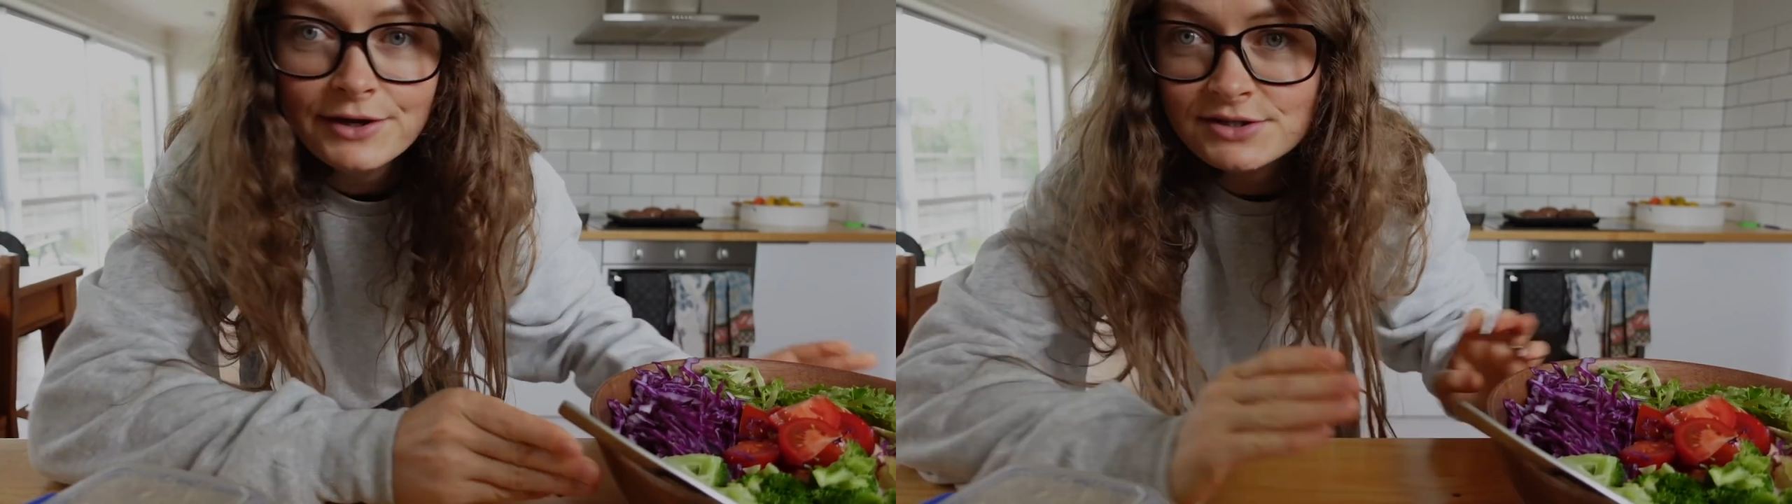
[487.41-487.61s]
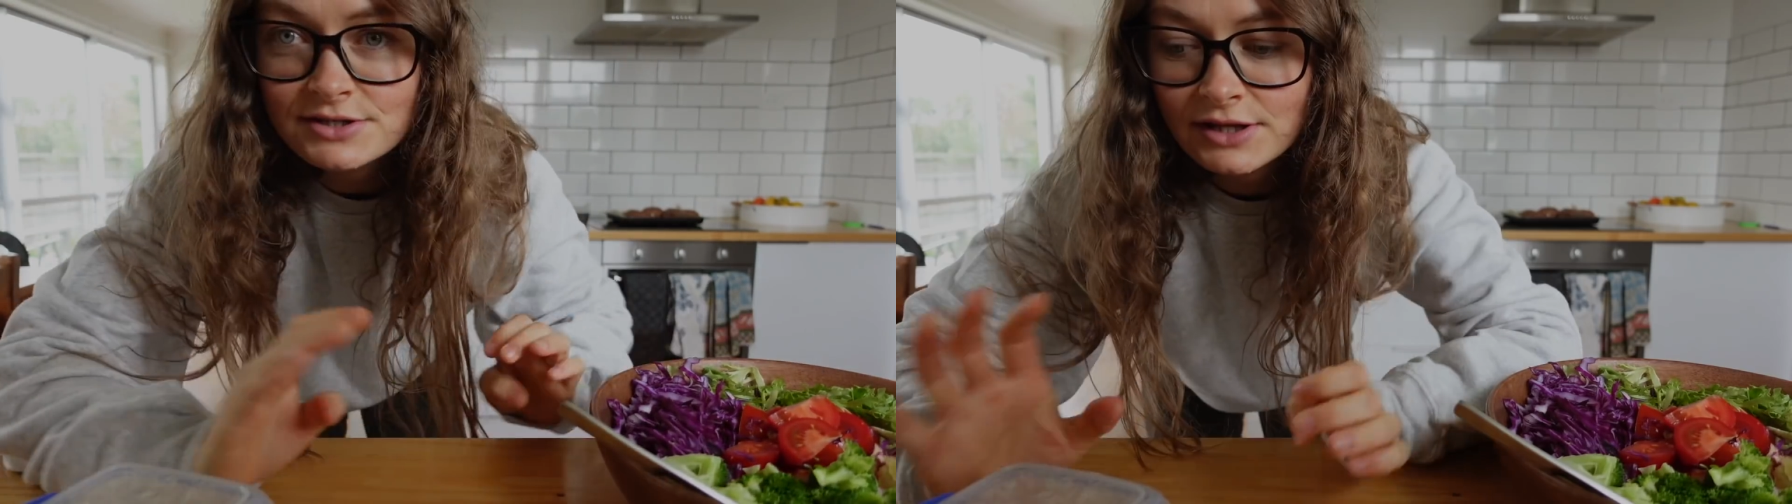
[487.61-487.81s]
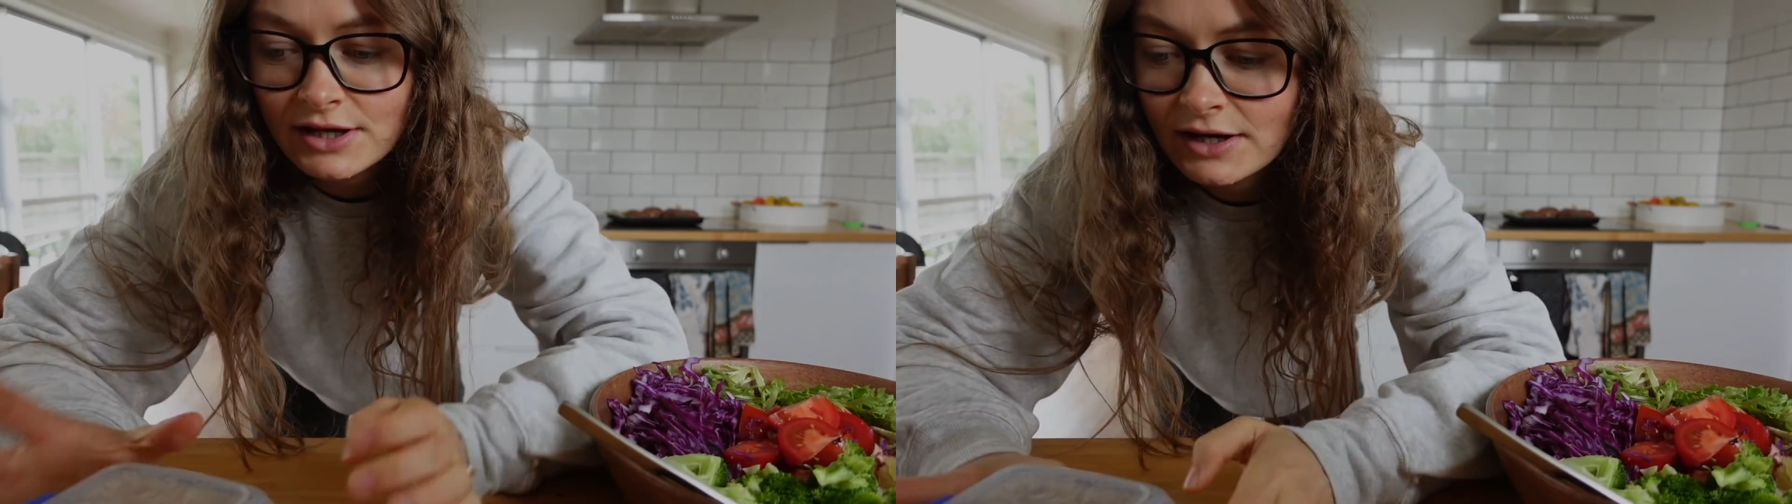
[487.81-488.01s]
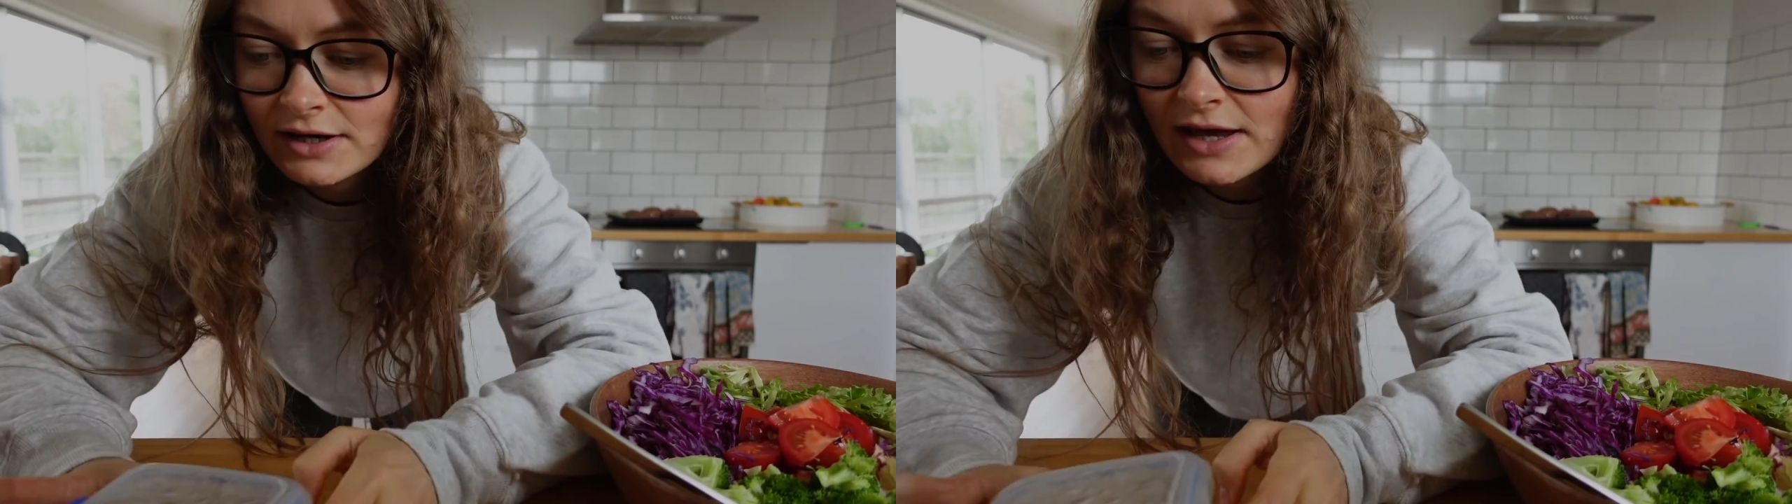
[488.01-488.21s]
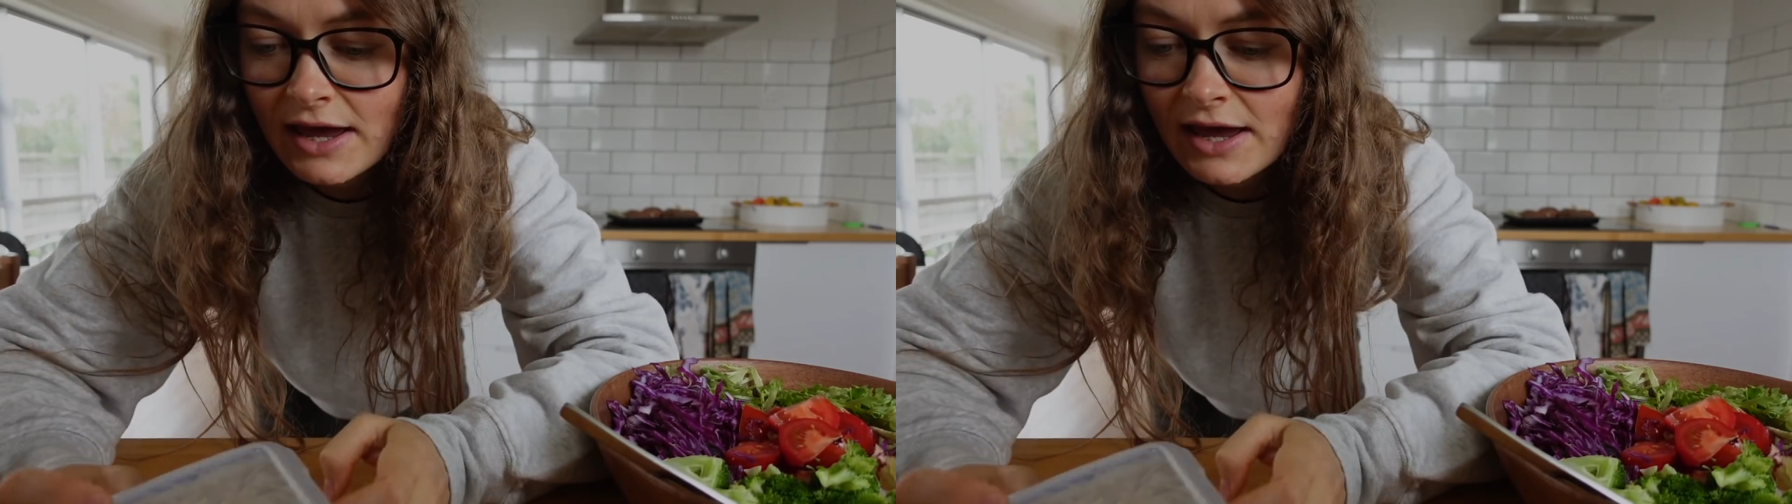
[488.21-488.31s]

into there,